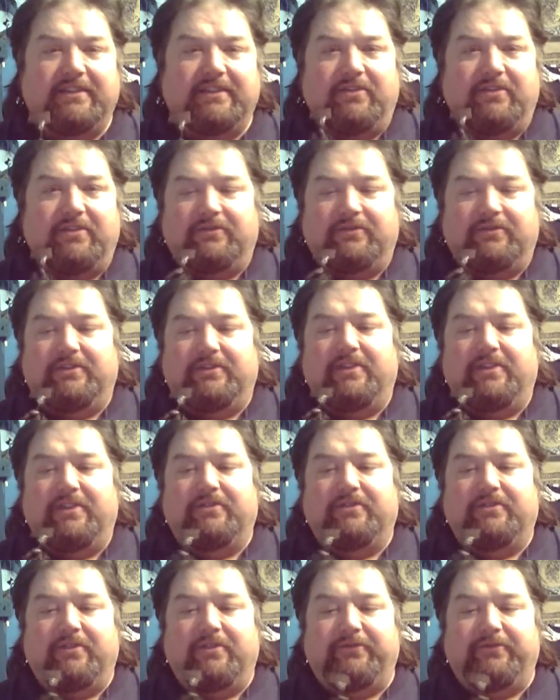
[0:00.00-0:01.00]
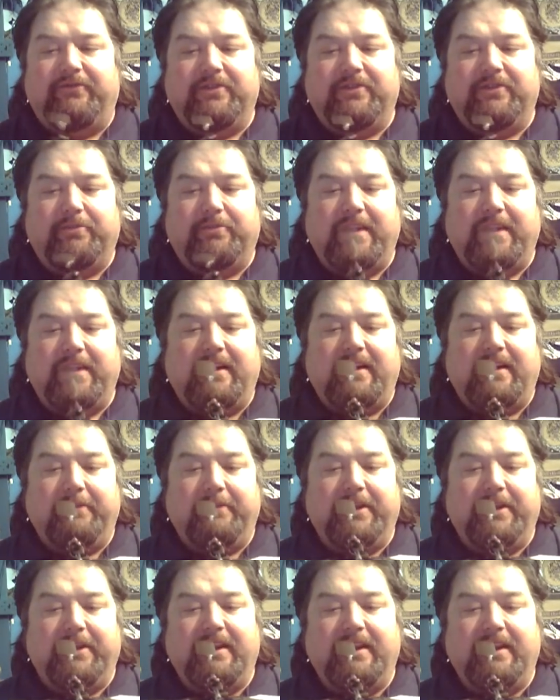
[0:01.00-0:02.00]
don't feel bad. I'm
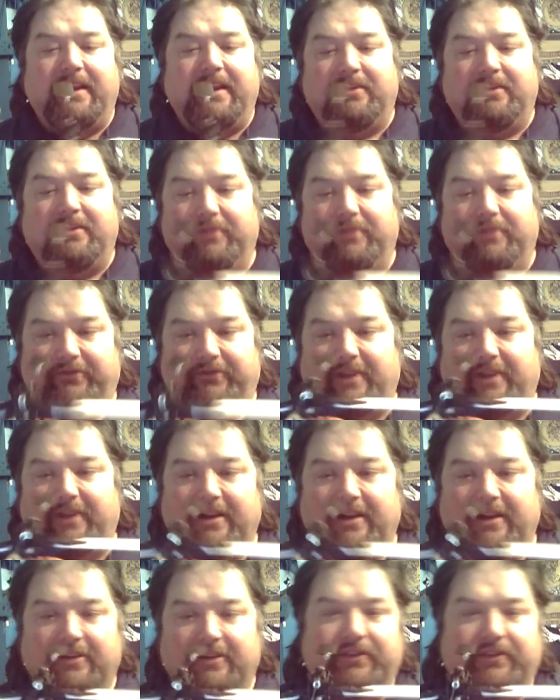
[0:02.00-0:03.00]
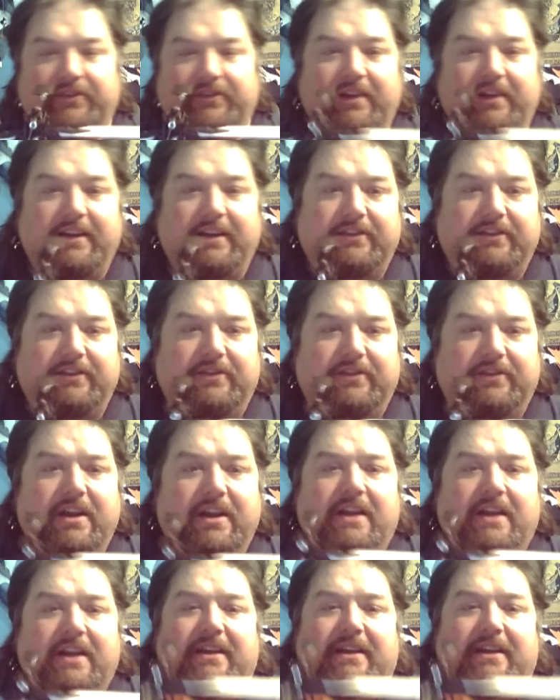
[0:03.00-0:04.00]
an inadequate flyer because I got to do it.
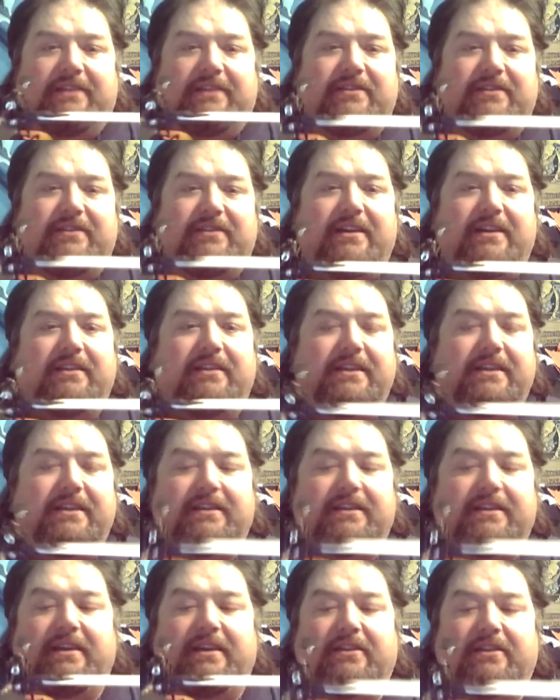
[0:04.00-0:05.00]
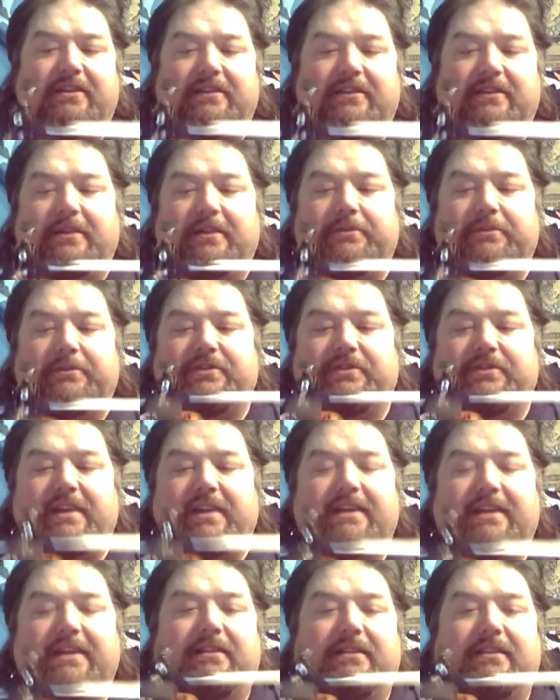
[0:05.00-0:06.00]
It's not like that. Helicopters
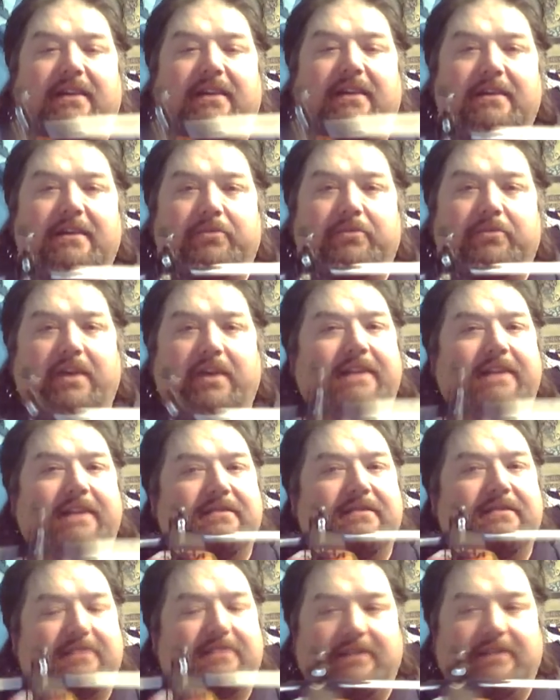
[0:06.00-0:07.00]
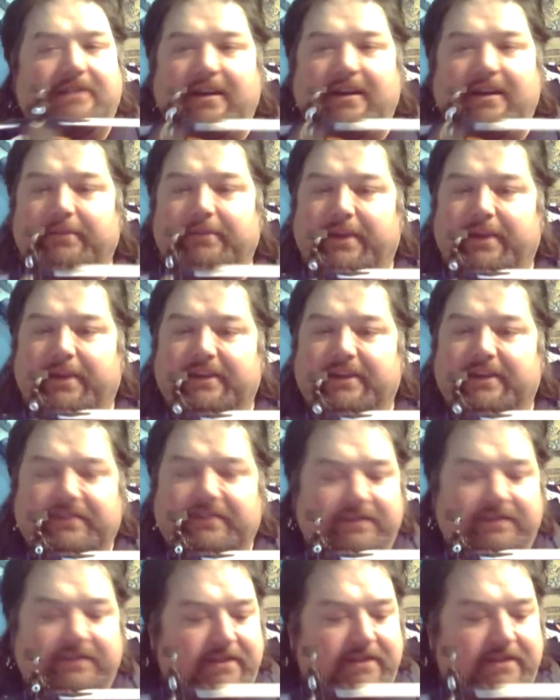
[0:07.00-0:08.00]
take a lot of practice, a lot of
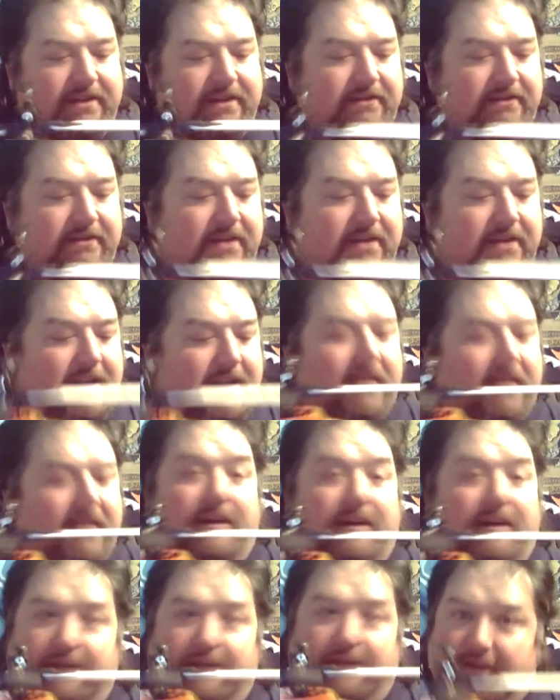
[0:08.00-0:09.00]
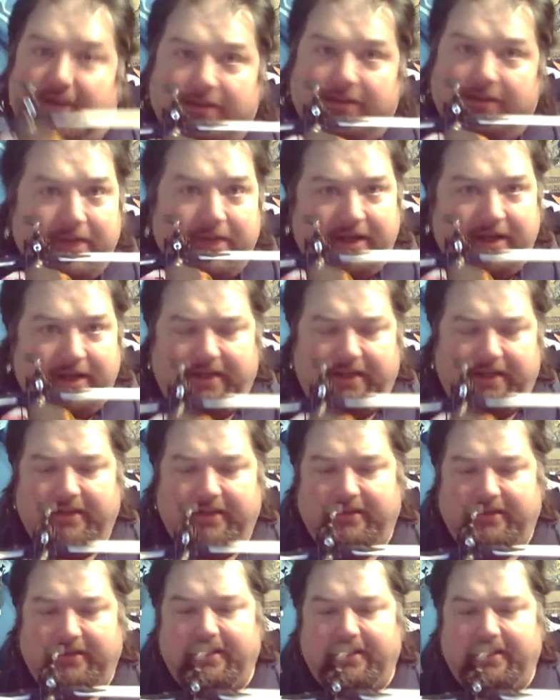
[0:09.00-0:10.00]
patience, and a lot of money.
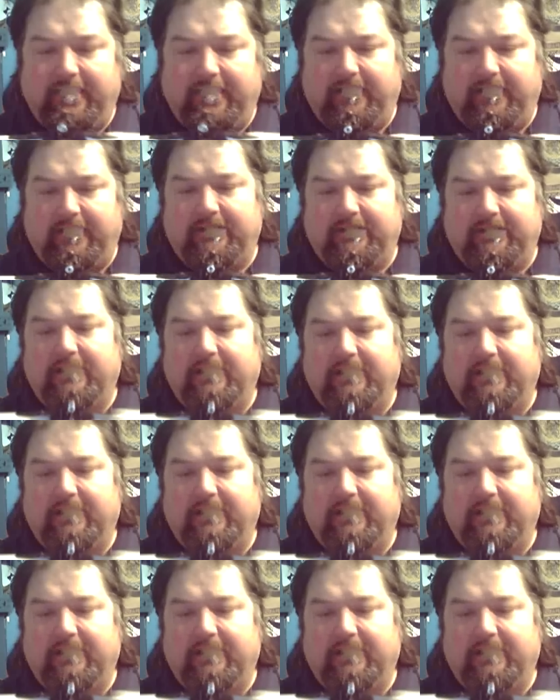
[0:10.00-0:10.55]
And